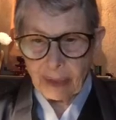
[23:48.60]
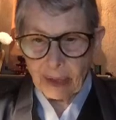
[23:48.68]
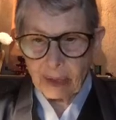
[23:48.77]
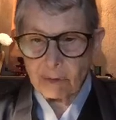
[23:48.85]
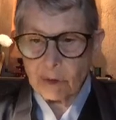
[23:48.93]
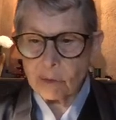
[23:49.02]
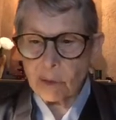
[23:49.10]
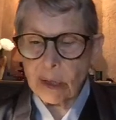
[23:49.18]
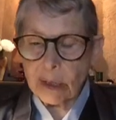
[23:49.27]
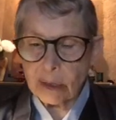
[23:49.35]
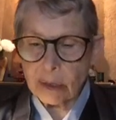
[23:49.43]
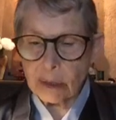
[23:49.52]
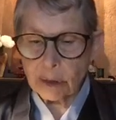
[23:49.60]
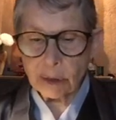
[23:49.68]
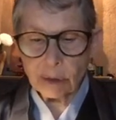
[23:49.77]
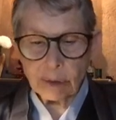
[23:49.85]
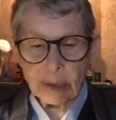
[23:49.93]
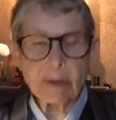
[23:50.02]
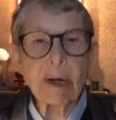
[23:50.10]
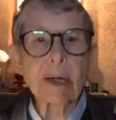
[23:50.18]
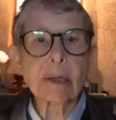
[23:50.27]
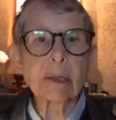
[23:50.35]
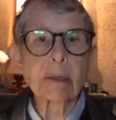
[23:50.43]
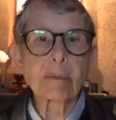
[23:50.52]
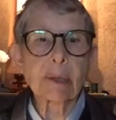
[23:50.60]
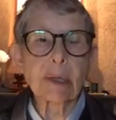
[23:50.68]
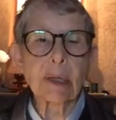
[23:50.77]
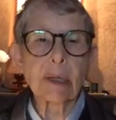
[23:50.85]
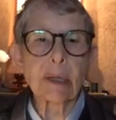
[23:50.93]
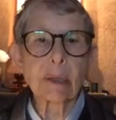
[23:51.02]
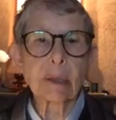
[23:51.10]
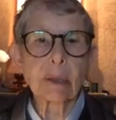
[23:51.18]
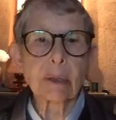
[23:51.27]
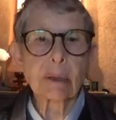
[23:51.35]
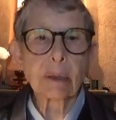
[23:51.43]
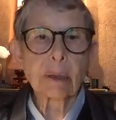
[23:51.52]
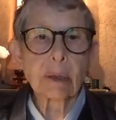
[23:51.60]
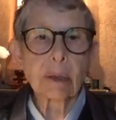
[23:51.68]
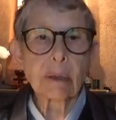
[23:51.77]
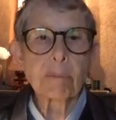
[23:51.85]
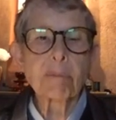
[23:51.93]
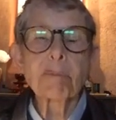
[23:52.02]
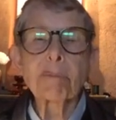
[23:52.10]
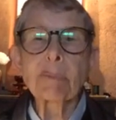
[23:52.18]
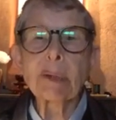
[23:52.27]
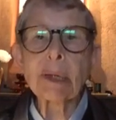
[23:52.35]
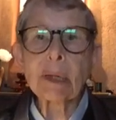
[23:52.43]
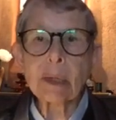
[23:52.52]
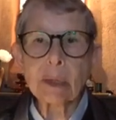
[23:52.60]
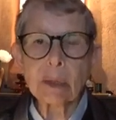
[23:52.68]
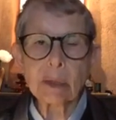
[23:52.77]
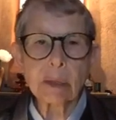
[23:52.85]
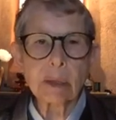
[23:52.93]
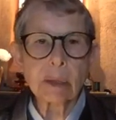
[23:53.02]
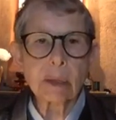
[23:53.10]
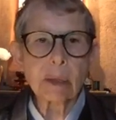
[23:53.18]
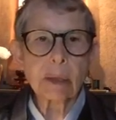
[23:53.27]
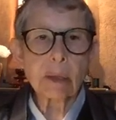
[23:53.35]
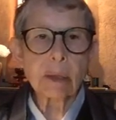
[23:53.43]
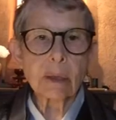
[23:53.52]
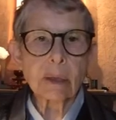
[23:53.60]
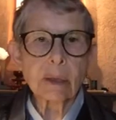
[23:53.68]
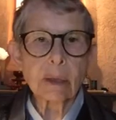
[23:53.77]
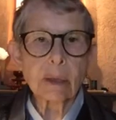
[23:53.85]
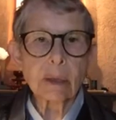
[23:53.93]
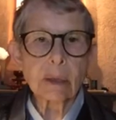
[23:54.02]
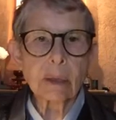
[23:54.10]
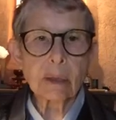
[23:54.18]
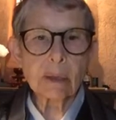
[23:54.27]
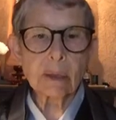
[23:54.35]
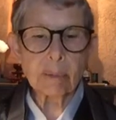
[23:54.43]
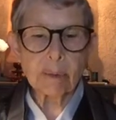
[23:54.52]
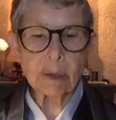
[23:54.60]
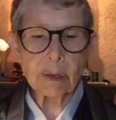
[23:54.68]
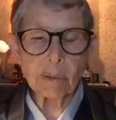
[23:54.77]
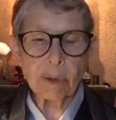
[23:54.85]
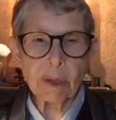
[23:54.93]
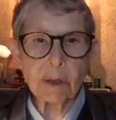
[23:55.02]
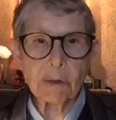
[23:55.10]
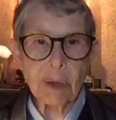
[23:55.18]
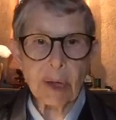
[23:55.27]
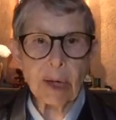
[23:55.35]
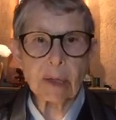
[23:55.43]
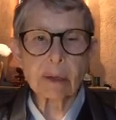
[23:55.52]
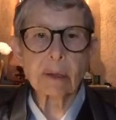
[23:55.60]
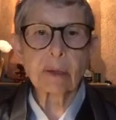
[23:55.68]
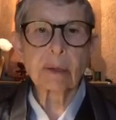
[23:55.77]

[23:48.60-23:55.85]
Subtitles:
if you want to attract somebody, be the somebody you want to attract.